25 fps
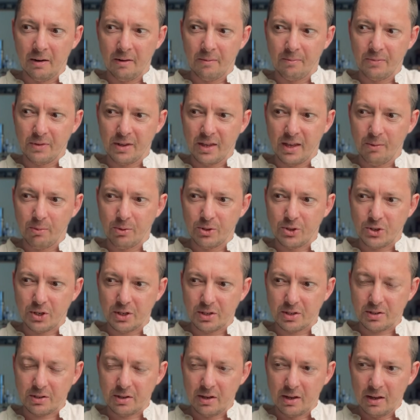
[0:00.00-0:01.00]
He was
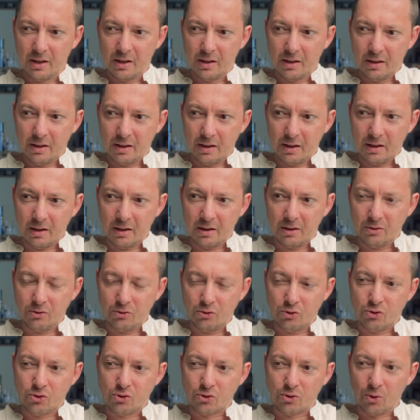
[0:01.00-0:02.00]
just
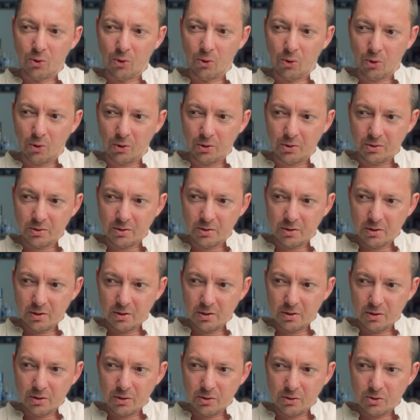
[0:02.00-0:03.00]
drawn
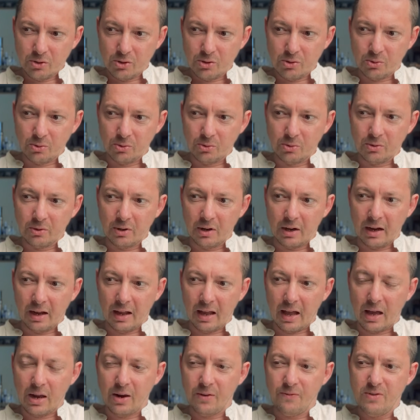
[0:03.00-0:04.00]
to a
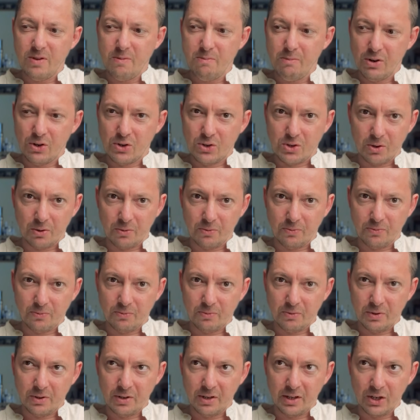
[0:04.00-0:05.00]
kind of image of
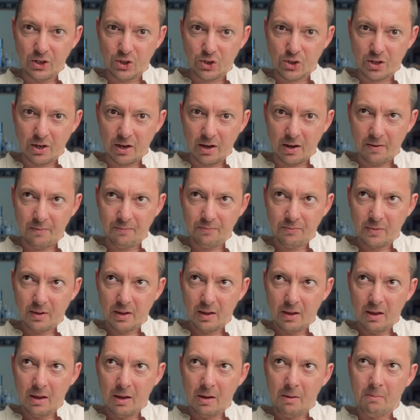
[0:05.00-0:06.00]
Nietzsche,
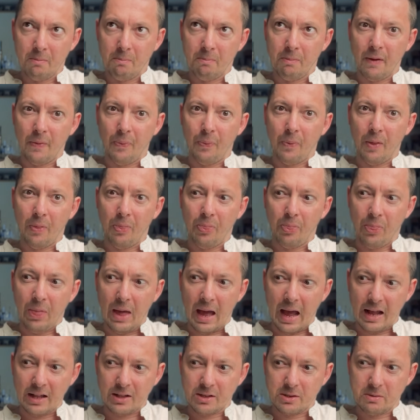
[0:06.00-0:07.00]
but
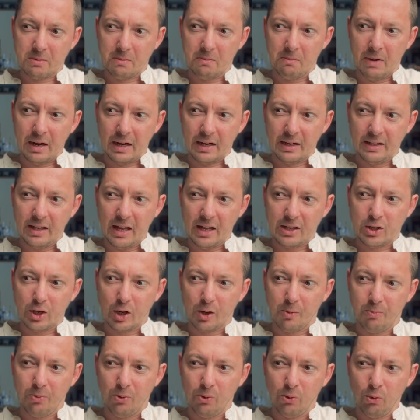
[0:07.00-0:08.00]
that
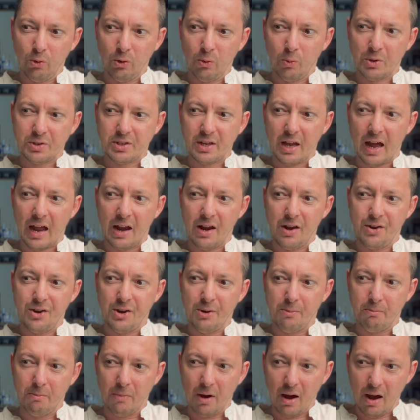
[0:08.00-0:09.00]
magnetic pull was
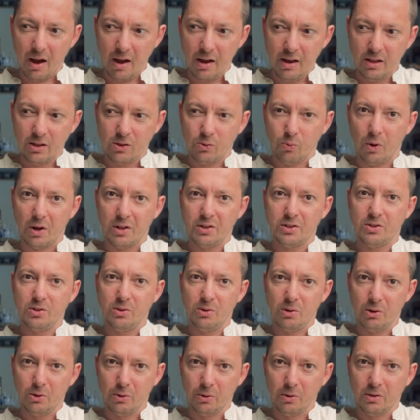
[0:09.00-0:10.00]
undermined once
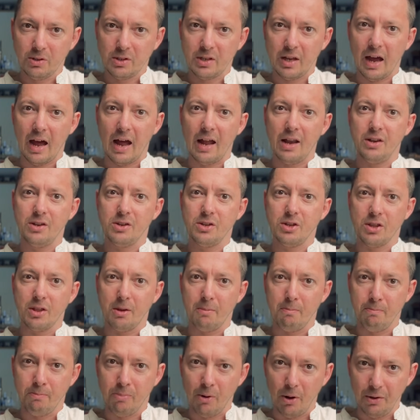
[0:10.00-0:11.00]
you looked under the
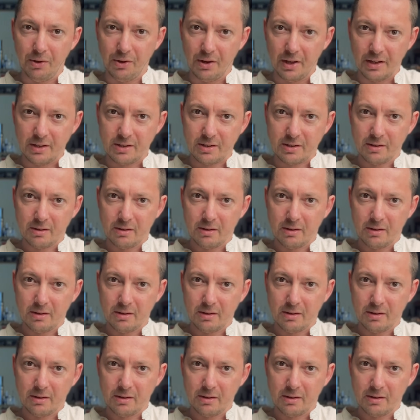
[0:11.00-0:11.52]
bonnet